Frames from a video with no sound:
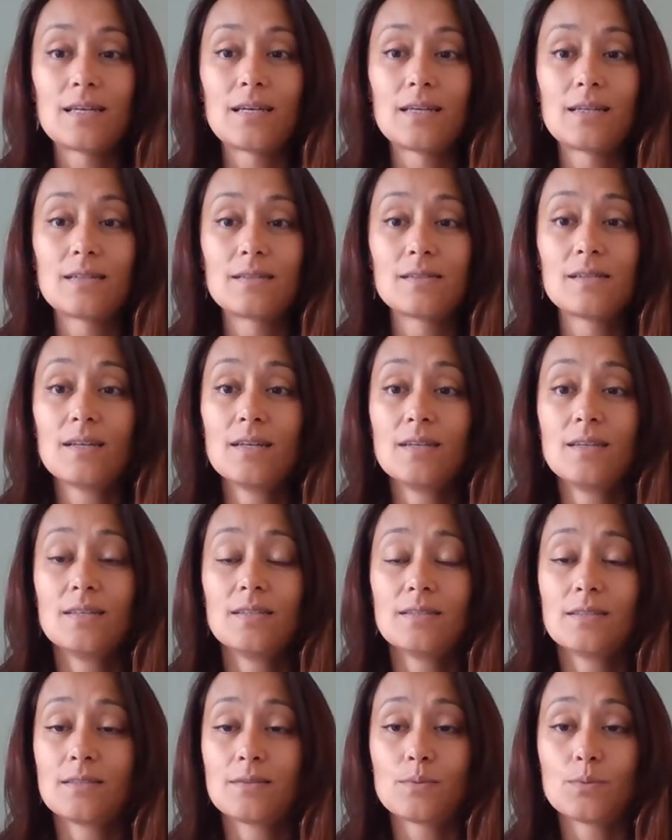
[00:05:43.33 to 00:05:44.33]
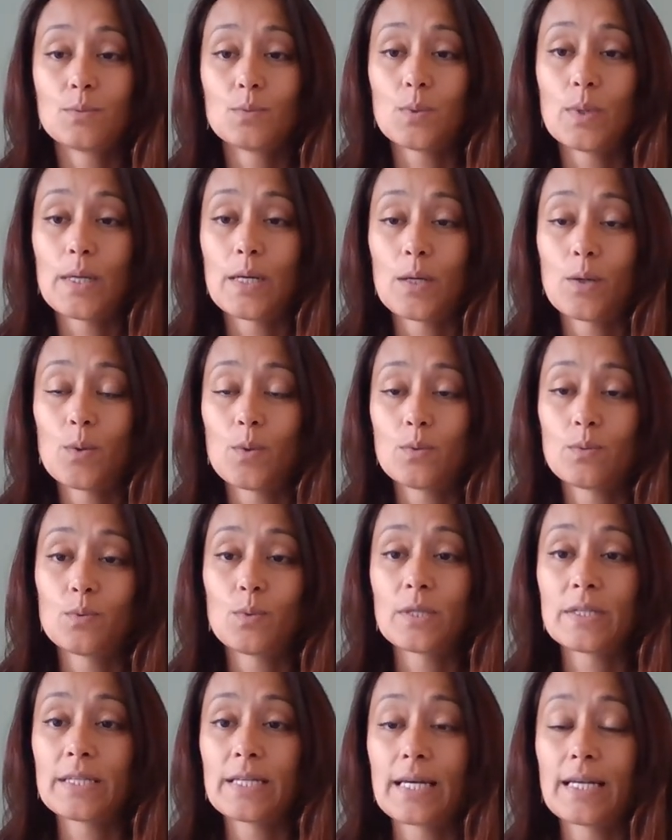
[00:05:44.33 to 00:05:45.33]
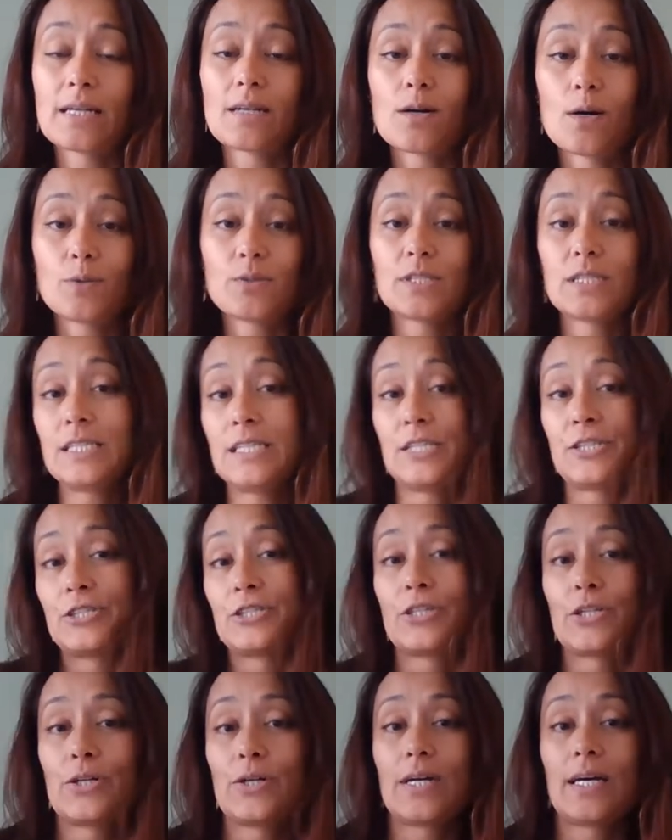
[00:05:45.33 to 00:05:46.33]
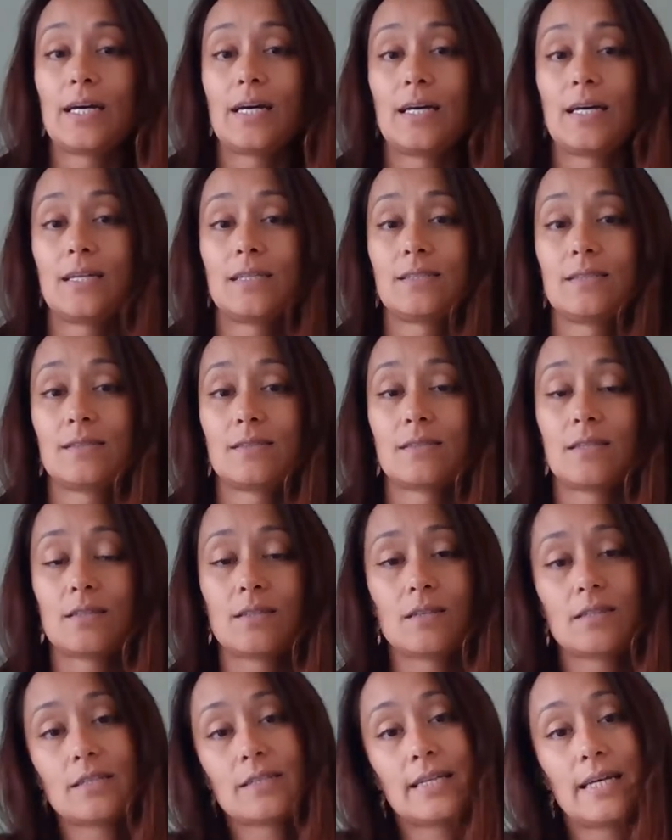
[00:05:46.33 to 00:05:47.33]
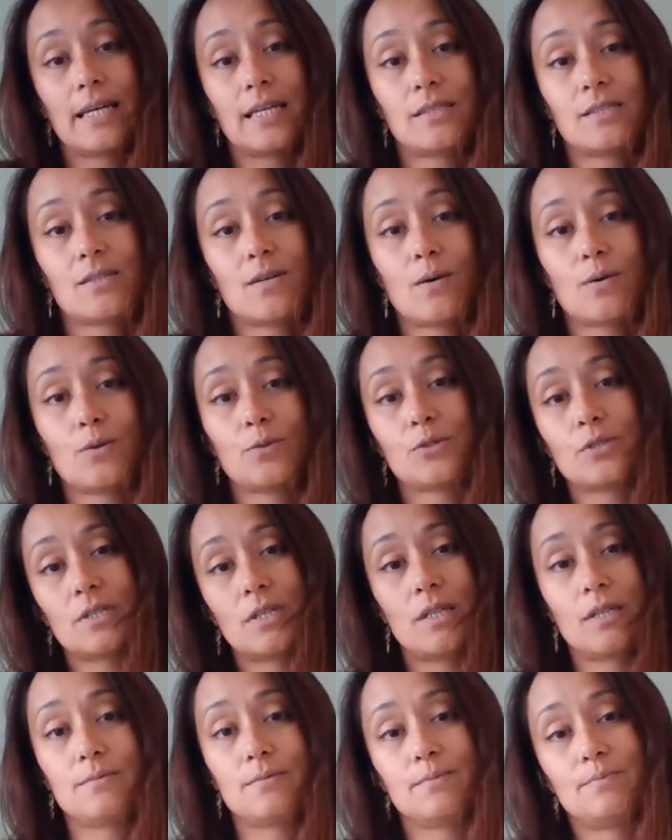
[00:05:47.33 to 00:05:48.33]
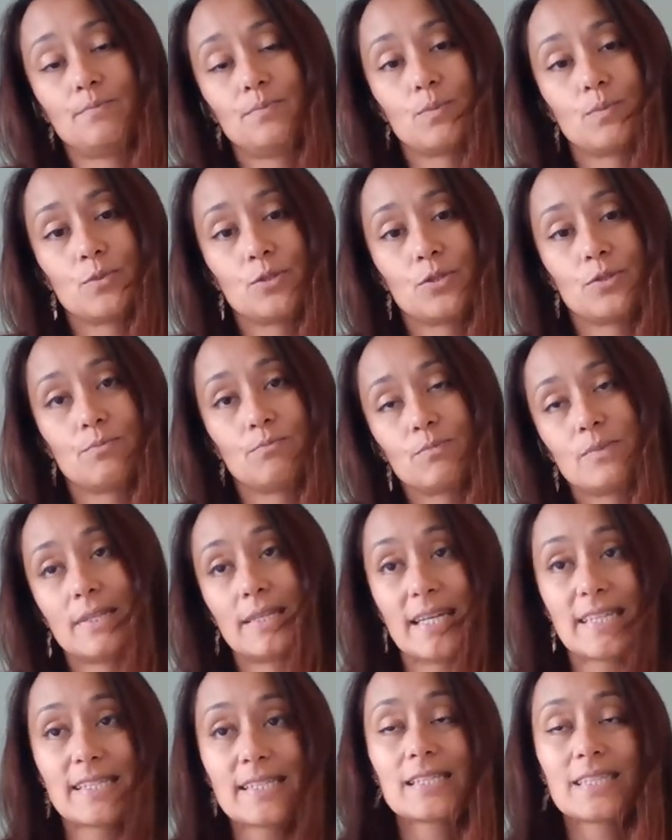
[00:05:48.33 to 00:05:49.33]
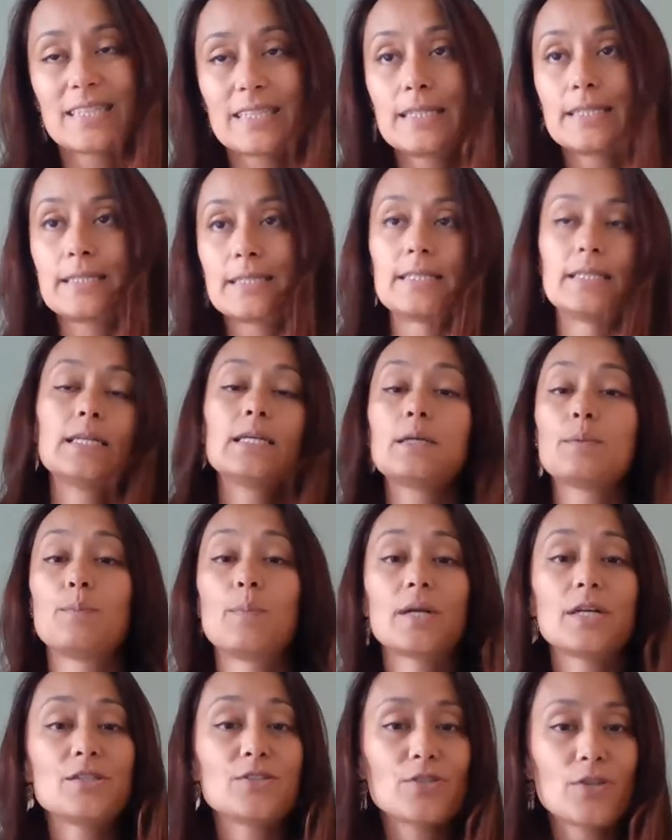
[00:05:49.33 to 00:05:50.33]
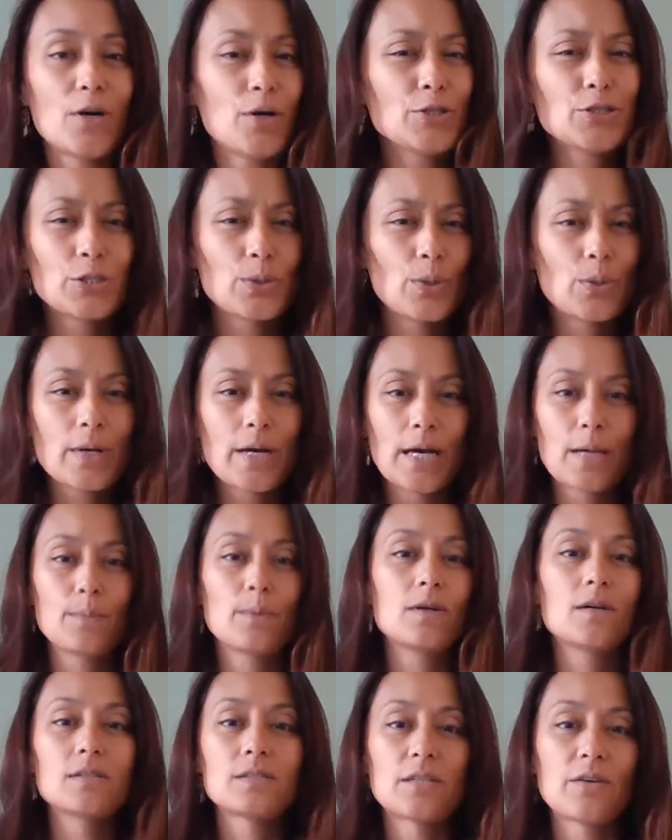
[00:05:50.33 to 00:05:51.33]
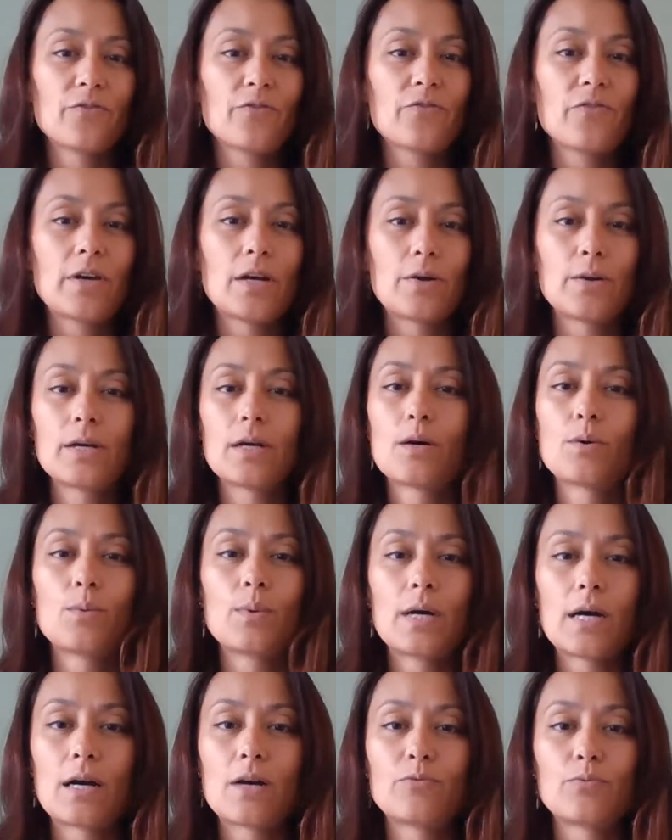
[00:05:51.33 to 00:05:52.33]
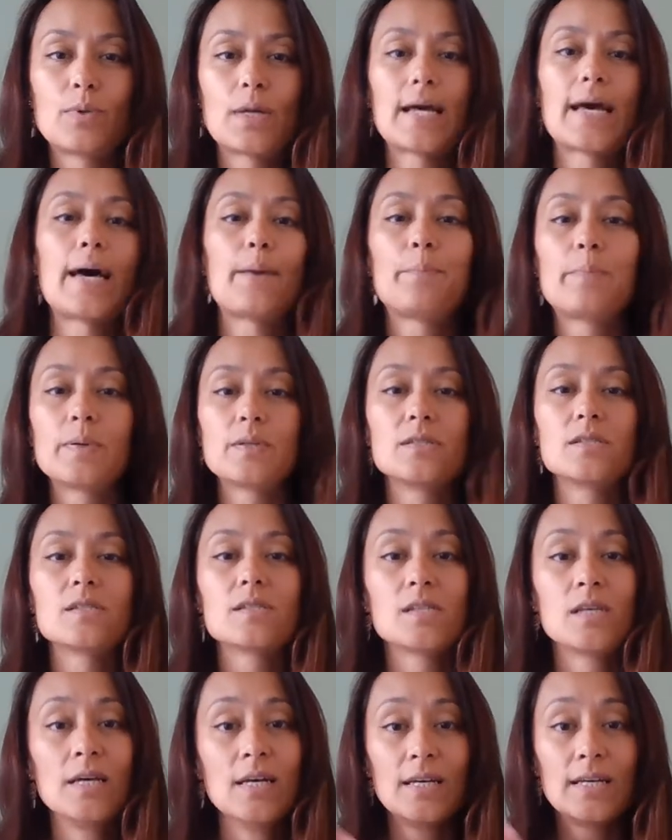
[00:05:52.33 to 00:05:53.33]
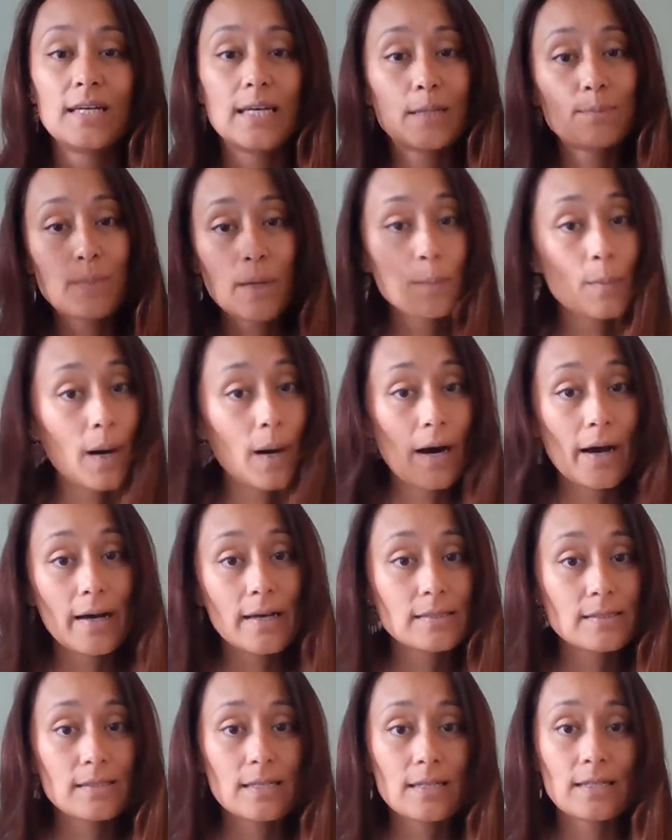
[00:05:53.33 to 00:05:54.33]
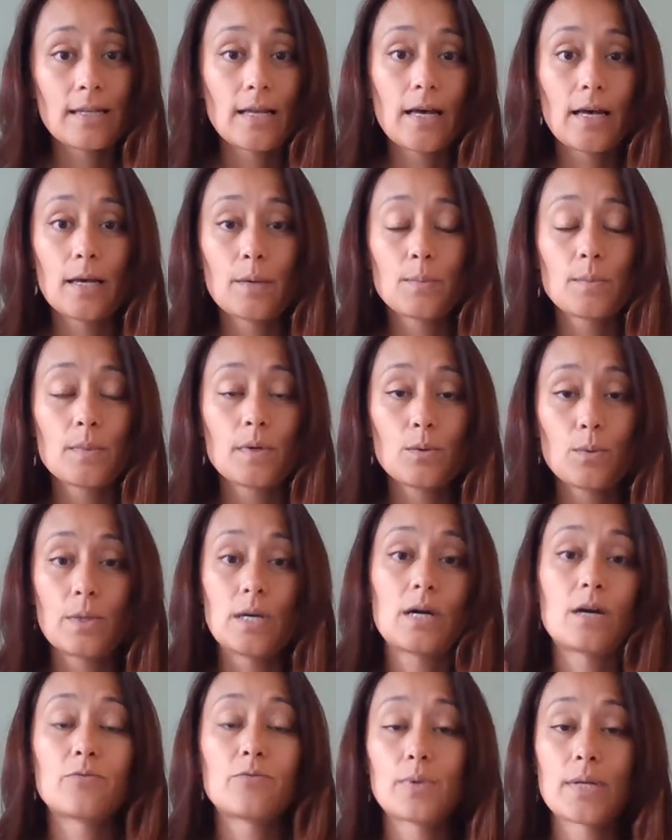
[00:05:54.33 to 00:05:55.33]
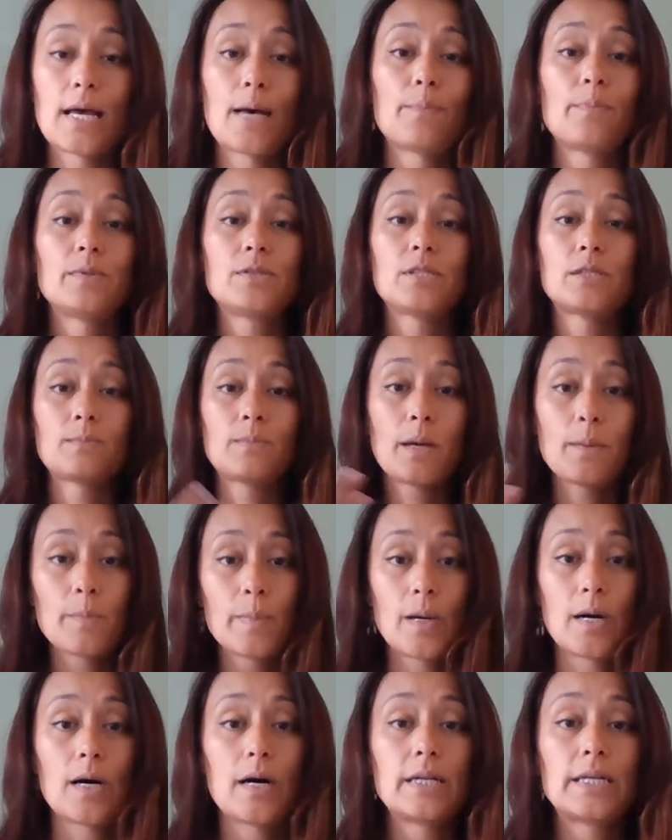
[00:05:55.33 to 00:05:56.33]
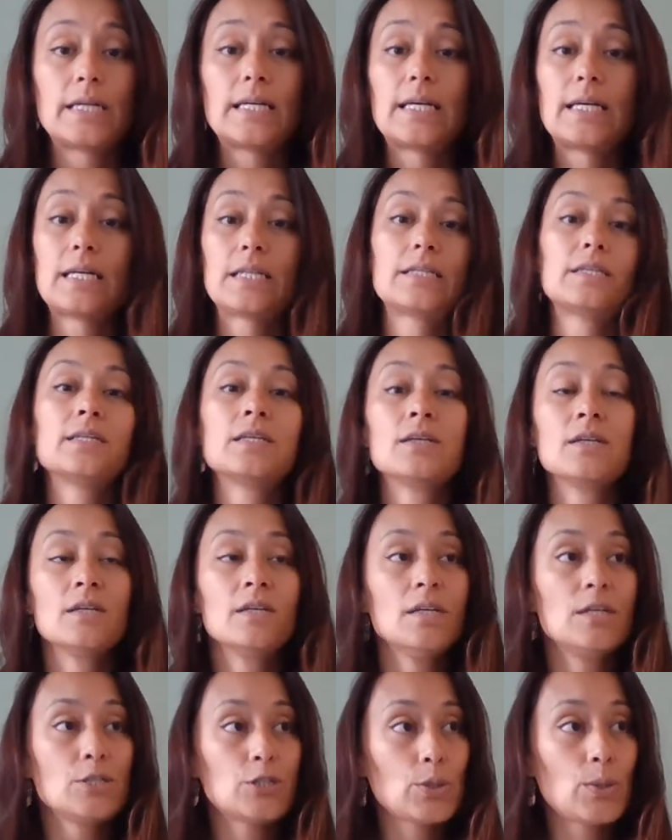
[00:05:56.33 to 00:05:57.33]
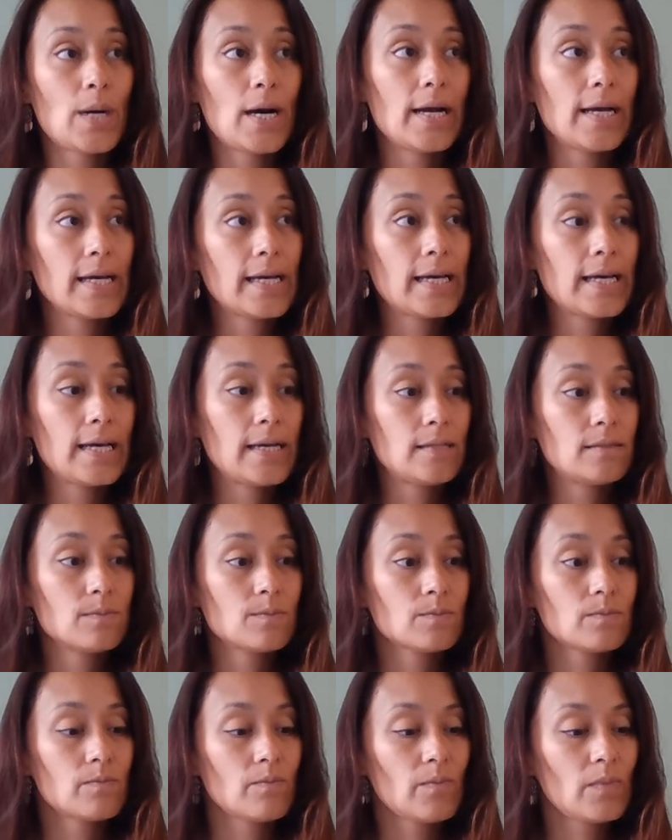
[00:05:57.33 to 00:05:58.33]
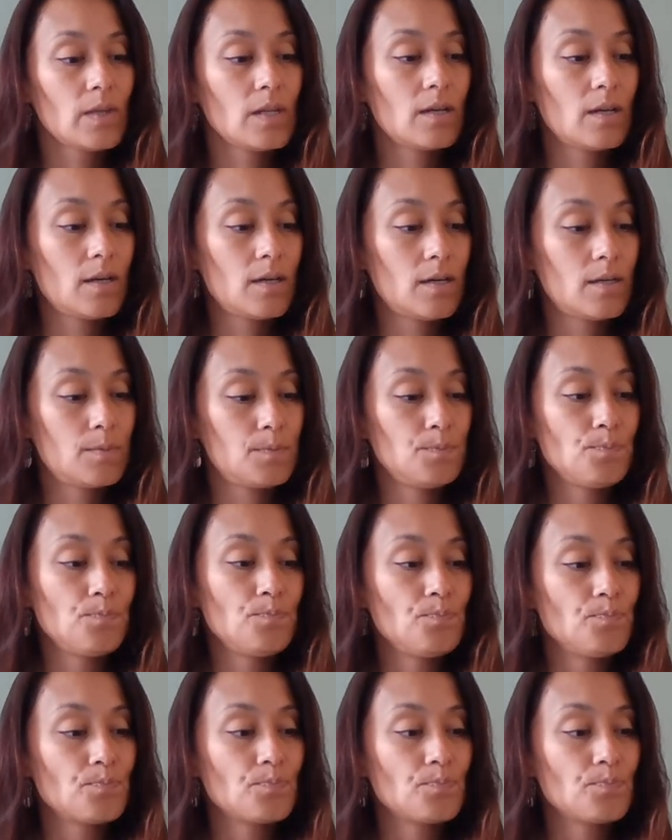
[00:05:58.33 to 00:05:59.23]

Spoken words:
And well, one day it goes easier, and another day it goes less easy, but it's also okay because I'm very aware of what happens in my mind, and I'm aware of what happens in my body, and so I can um,